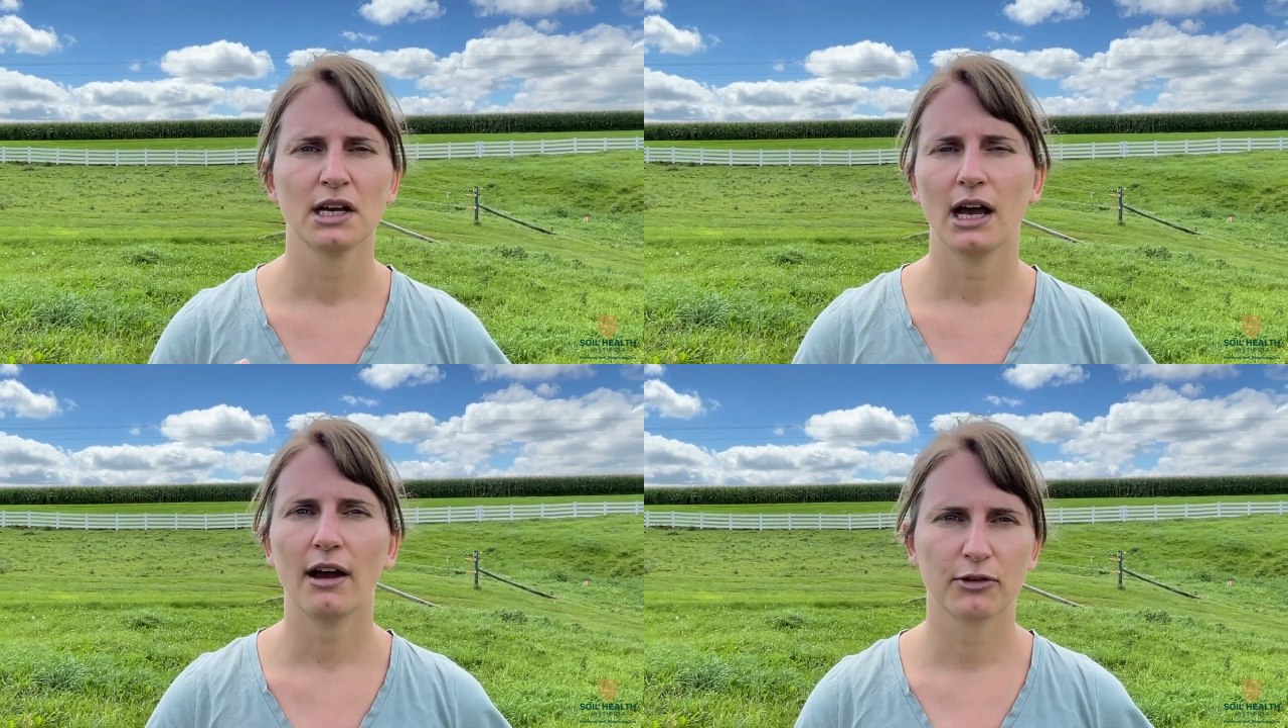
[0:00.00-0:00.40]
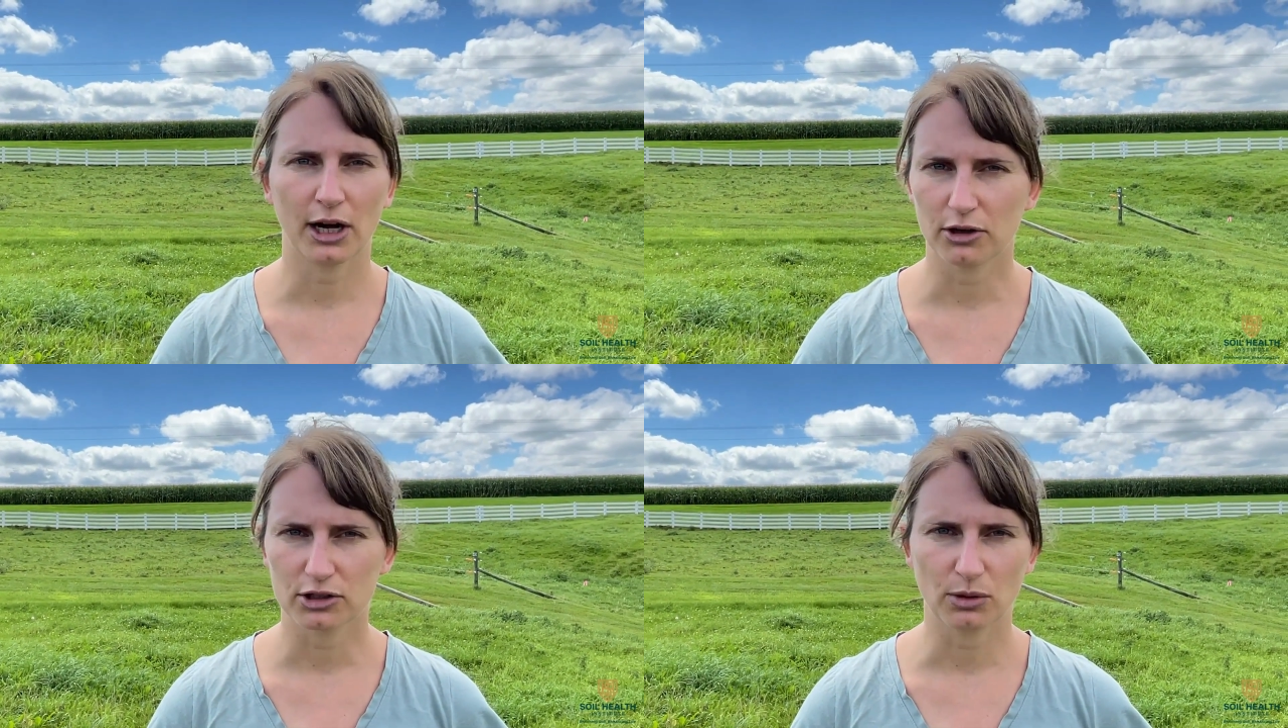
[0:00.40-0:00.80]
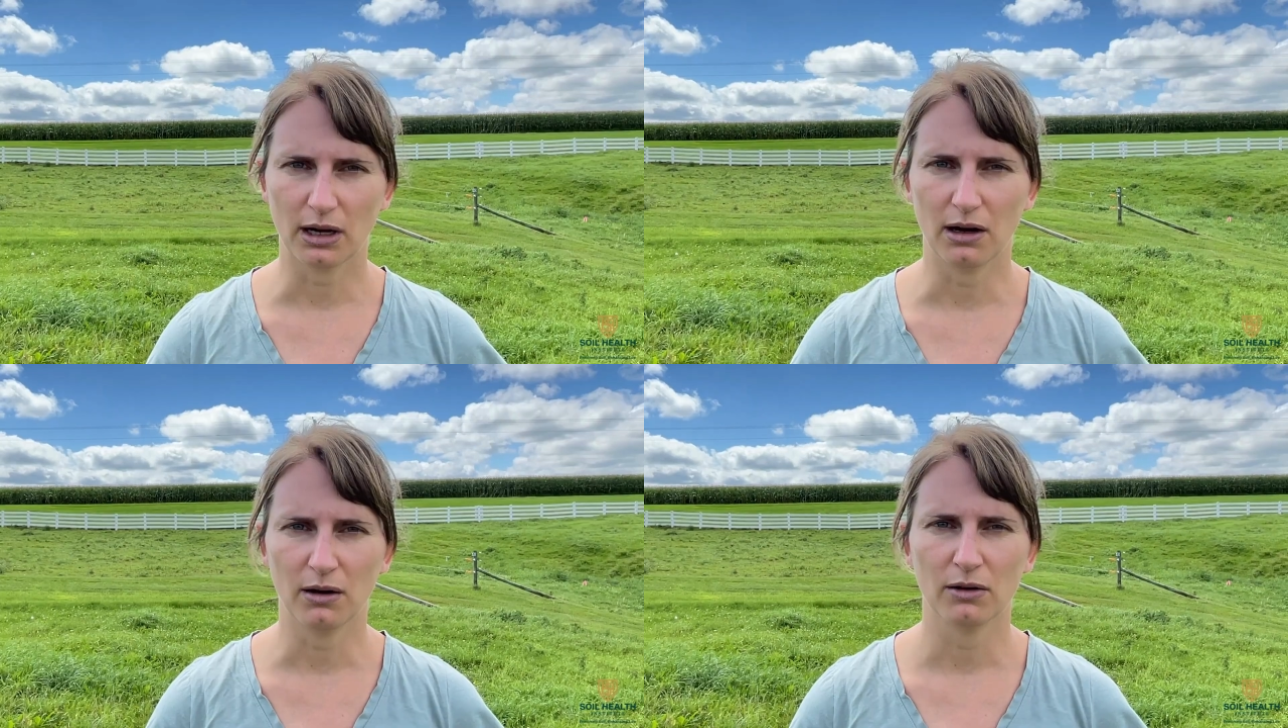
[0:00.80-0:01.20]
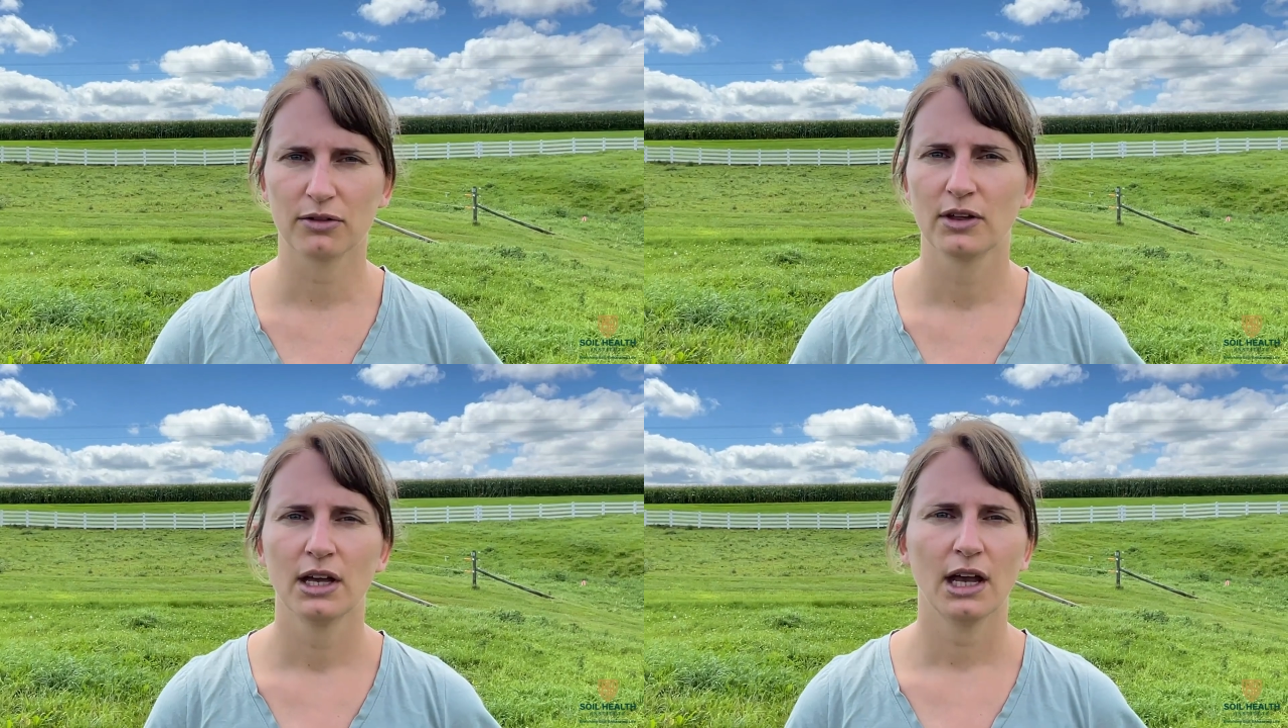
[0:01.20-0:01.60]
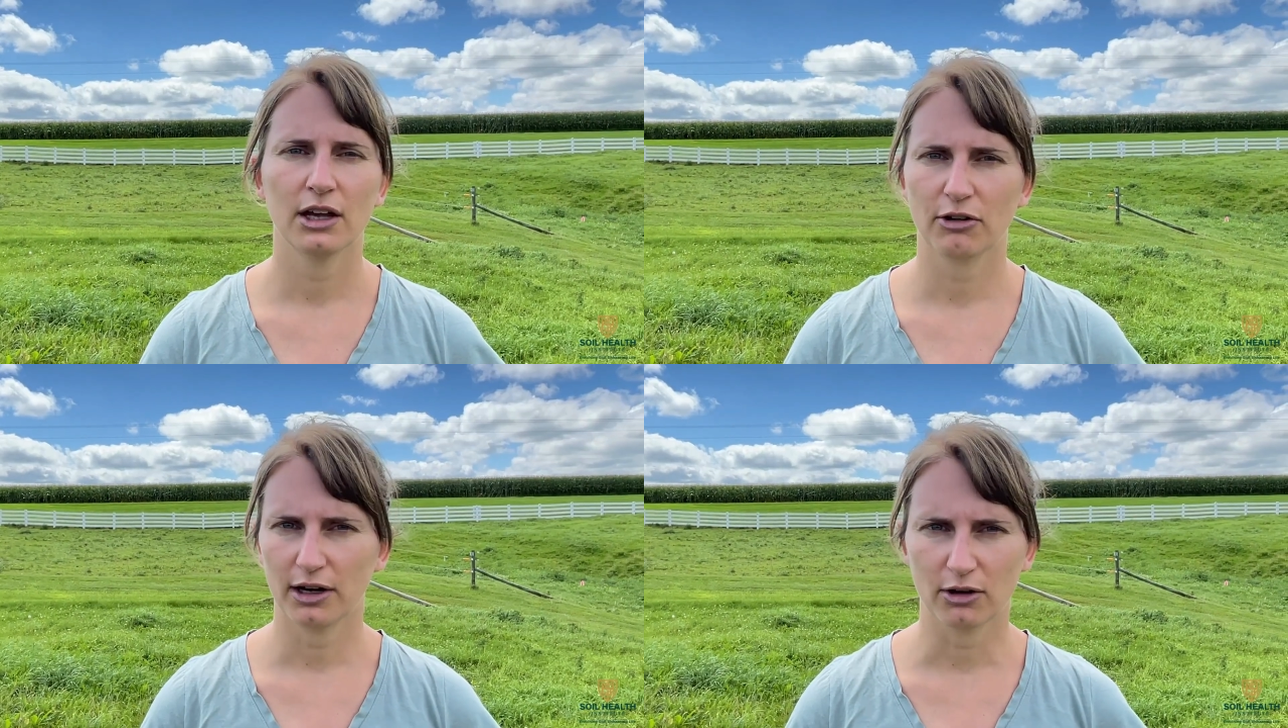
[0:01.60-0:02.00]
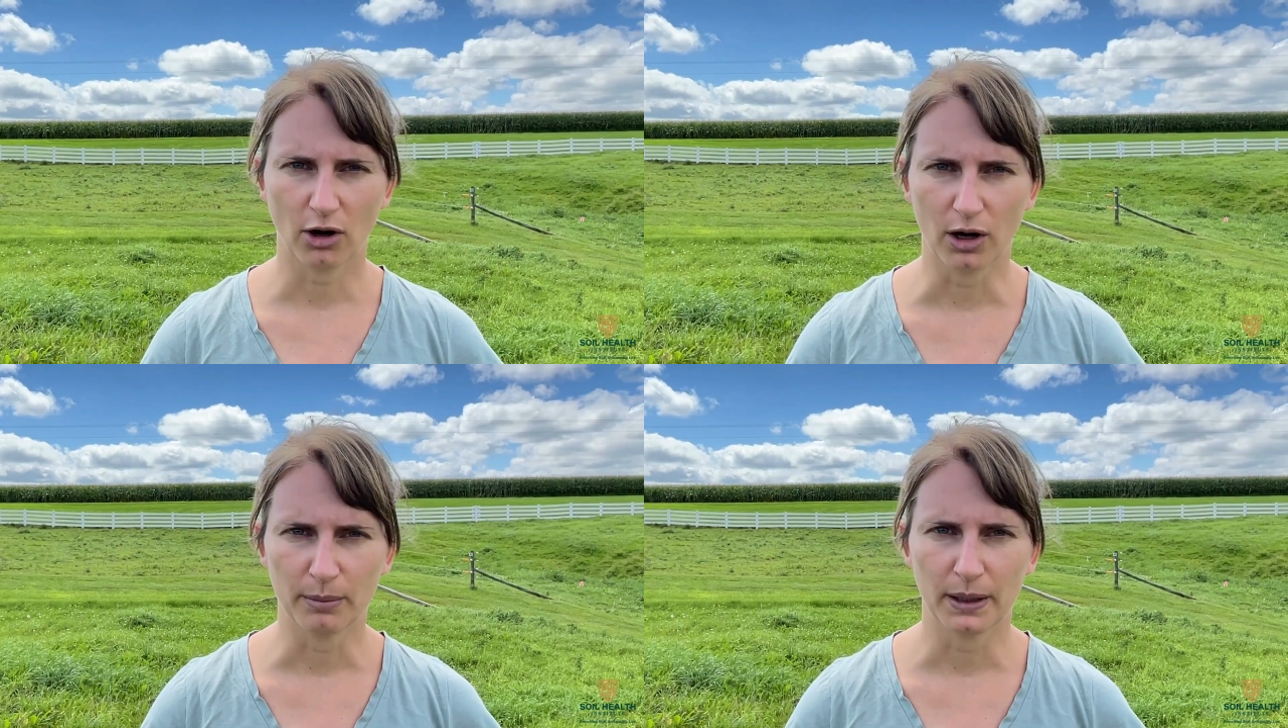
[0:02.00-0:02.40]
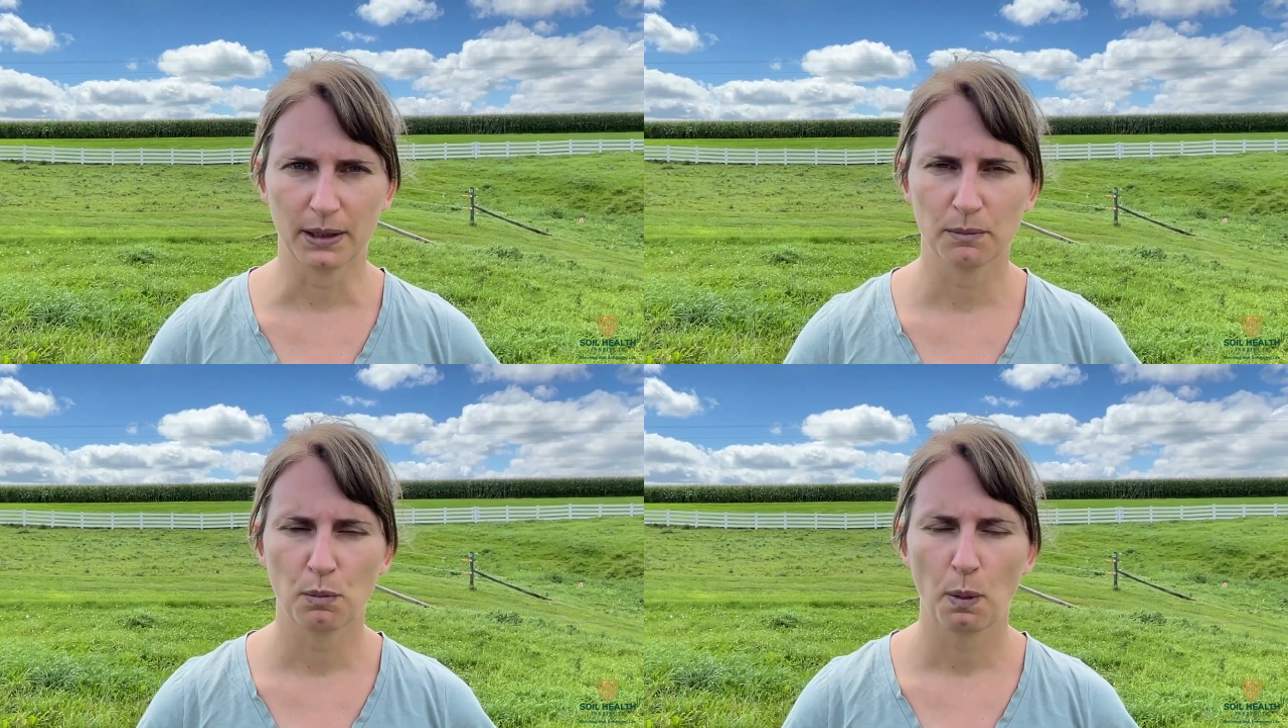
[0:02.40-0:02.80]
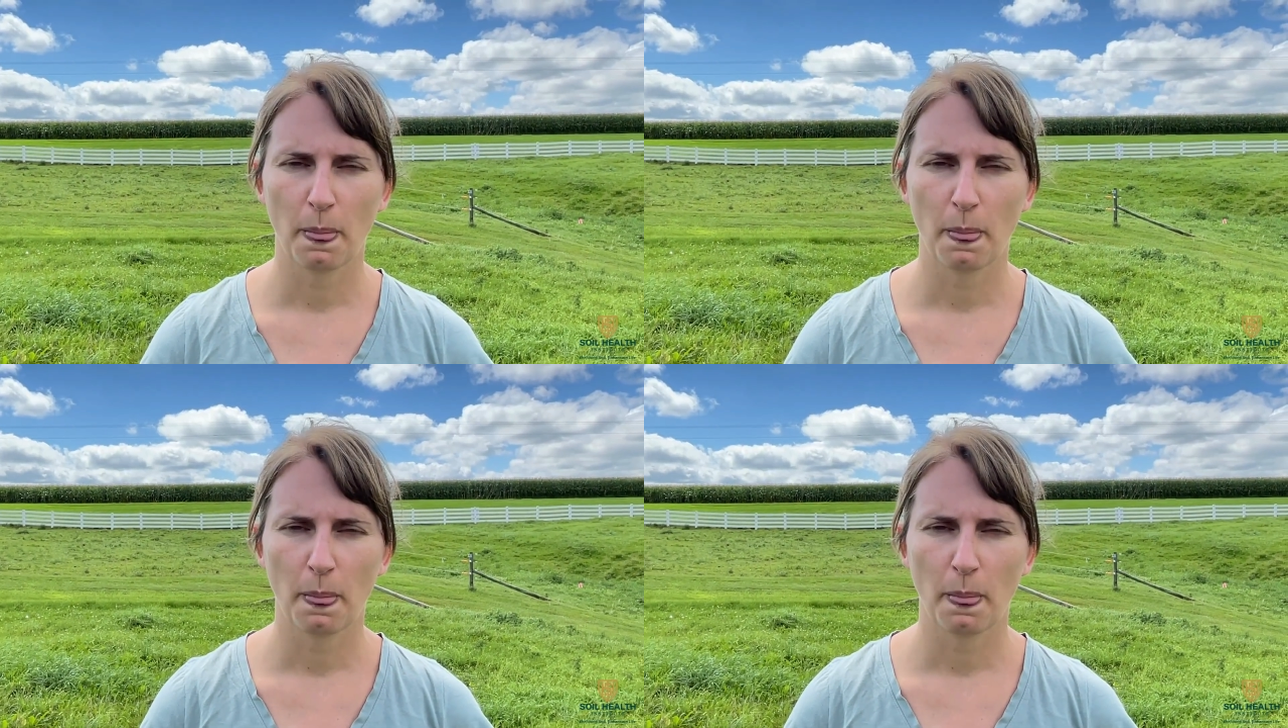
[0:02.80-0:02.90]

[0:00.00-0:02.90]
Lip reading: have greater soil health and greater carbon.